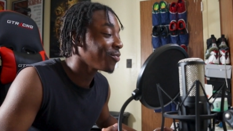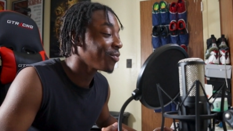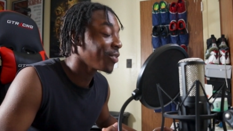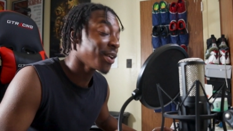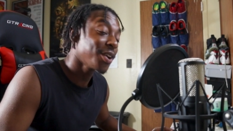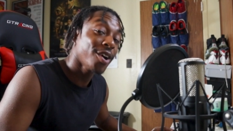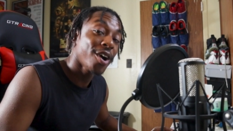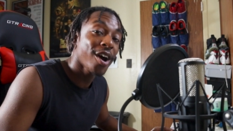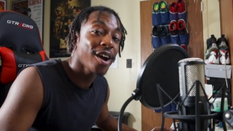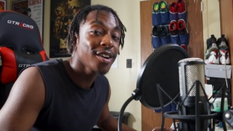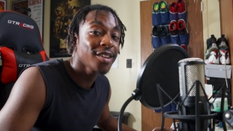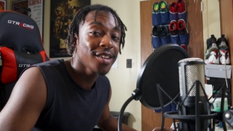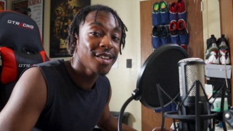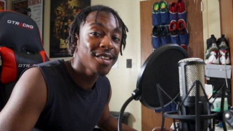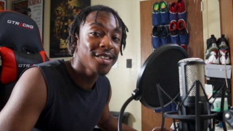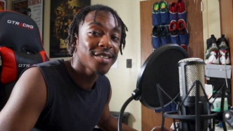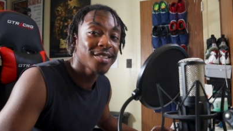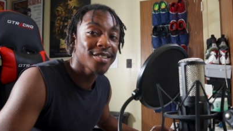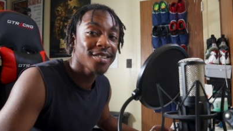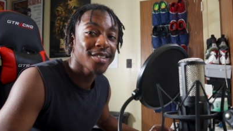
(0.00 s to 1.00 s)

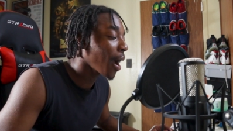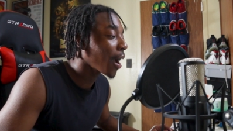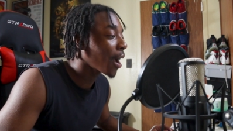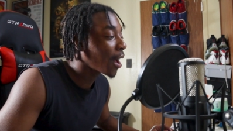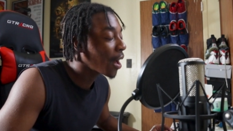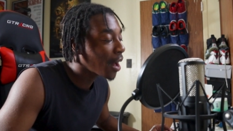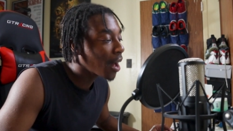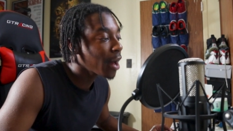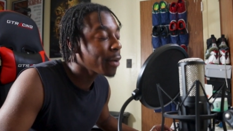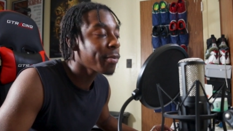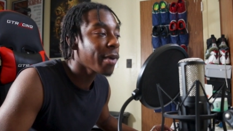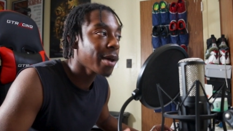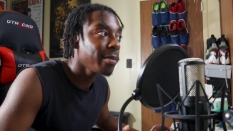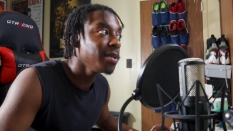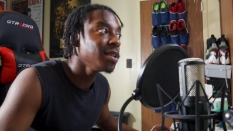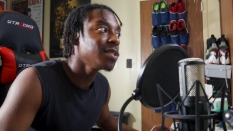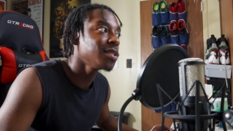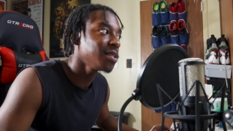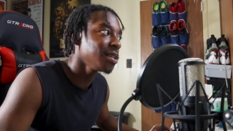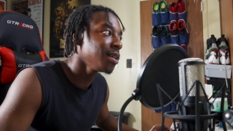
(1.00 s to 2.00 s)
Regardless, COD might
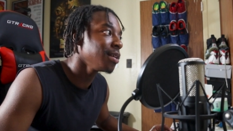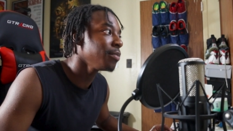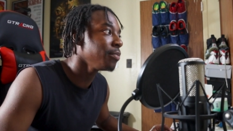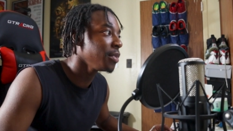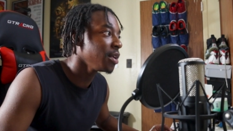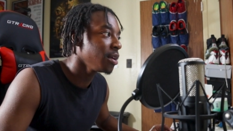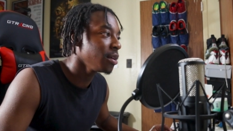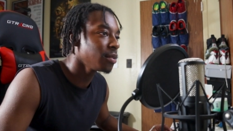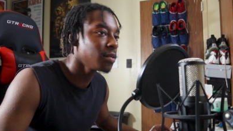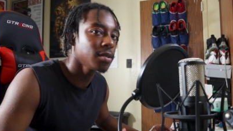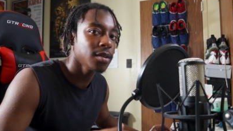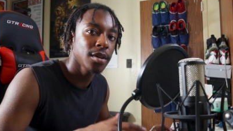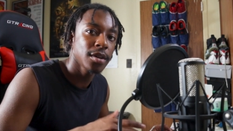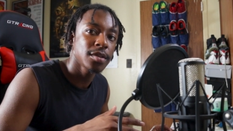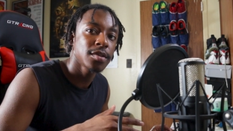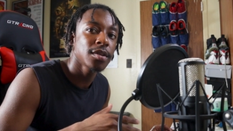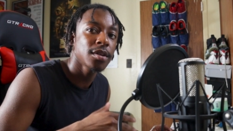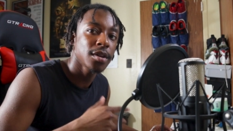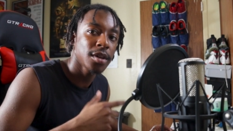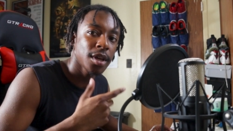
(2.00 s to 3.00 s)
be seeing me
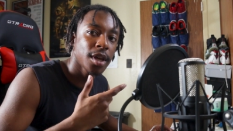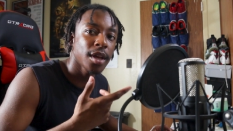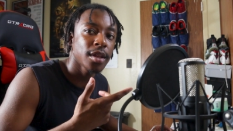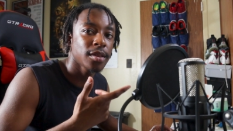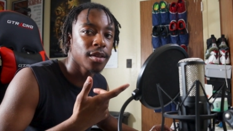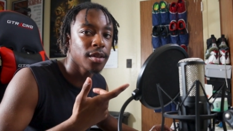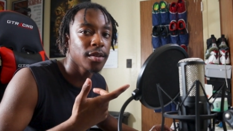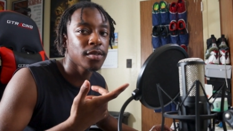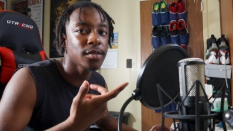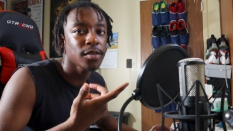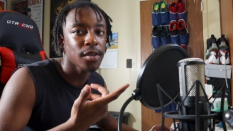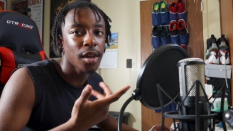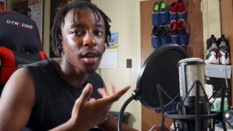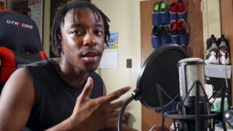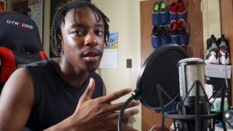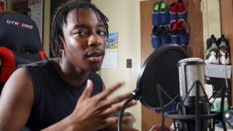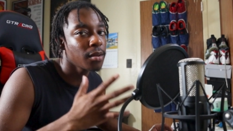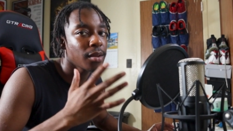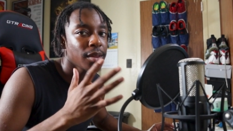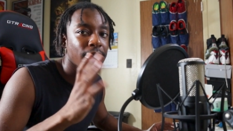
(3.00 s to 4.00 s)
to get this skin.